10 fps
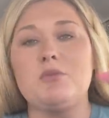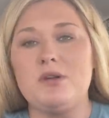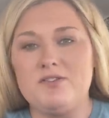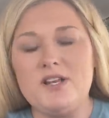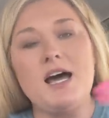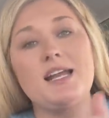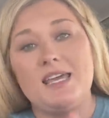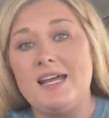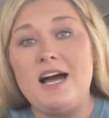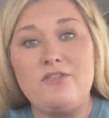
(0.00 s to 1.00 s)
but if not,
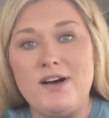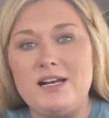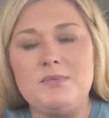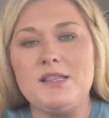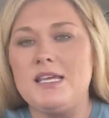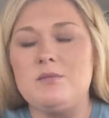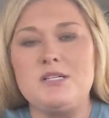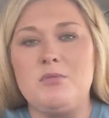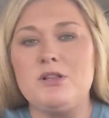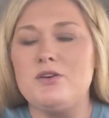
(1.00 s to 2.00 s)
again, I'll find them and link them
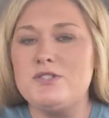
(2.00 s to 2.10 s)
down below.